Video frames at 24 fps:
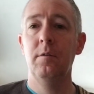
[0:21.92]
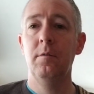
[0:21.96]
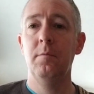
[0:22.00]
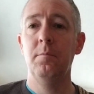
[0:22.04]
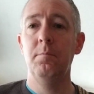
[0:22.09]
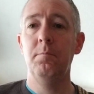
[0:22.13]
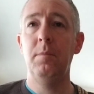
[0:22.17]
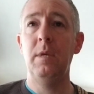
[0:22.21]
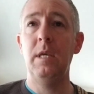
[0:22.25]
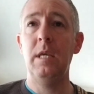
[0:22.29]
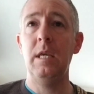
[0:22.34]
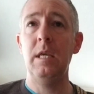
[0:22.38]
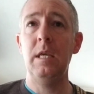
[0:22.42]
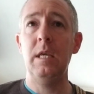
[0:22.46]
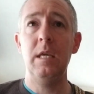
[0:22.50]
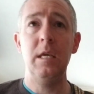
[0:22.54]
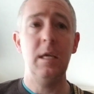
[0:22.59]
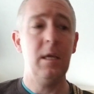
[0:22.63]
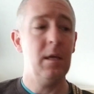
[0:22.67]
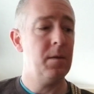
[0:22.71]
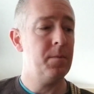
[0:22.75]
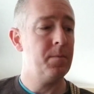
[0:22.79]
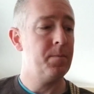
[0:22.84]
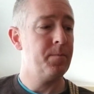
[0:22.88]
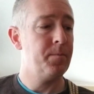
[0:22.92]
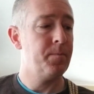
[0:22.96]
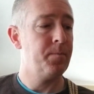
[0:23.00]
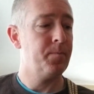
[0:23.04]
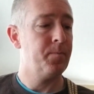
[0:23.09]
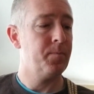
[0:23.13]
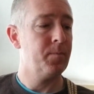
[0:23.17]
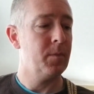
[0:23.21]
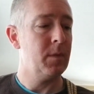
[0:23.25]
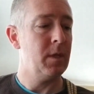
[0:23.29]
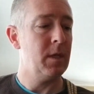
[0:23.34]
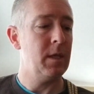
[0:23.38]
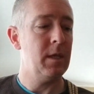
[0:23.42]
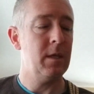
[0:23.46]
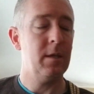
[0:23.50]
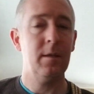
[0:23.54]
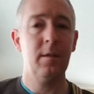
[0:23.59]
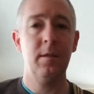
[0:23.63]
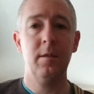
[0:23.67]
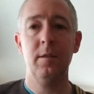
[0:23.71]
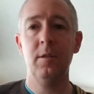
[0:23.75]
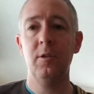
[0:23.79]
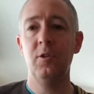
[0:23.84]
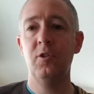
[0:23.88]
B,
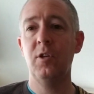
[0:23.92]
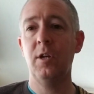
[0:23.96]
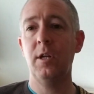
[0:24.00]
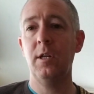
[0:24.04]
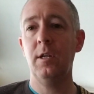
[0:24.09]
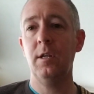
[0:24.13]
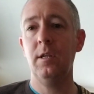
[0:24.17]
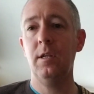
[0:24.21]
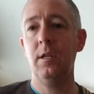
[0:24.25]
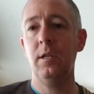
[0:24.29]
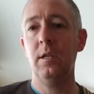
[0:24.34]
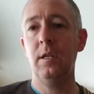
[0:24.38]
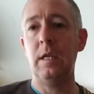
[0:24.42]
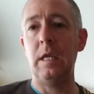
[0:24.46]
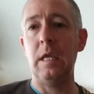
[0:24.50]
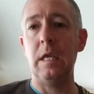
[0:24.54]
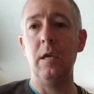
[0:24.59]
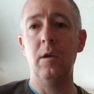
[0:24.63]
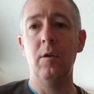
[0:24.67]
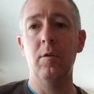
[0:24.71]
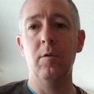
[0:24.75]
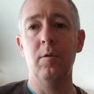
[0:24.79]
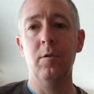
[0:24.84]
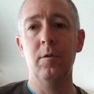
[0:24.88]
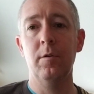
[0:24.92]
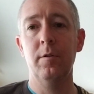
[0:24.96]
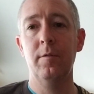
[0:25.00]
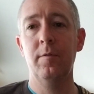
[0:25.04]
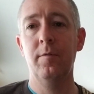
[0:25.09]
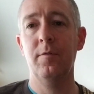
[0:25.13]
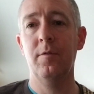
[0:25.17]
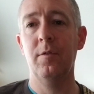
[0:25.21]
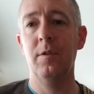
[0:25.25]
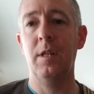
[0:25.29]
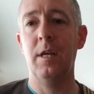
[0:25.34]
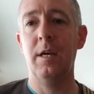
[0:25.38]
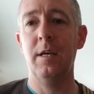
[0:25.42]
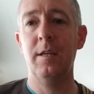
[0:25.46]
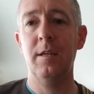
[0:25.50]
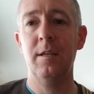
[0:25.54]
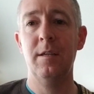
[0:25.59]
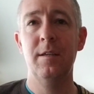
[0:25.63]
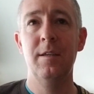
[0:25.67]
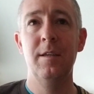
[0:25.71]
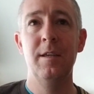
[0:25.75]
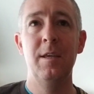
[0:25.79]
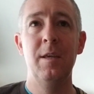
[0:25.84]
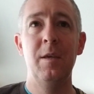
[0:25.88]
the dreaded E chord for a lot of
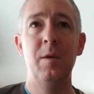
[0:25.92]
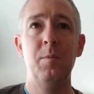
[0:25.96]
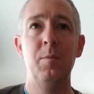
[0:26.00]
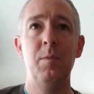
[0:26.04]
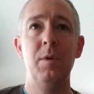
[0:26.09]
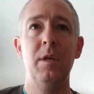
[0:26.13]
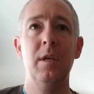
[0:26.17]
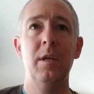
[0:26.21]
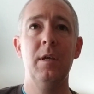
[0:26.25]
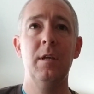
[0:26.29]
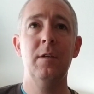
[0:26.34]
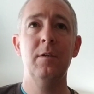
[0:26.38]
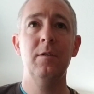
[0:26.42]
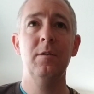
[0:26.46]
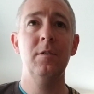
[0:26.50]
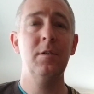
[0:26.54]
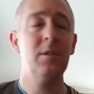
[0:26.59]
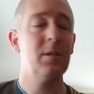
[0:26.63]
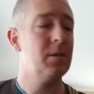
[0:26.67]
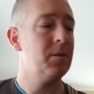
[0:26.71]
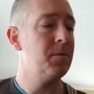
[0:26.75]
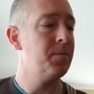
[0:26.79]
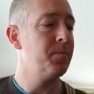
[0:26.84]
beginners,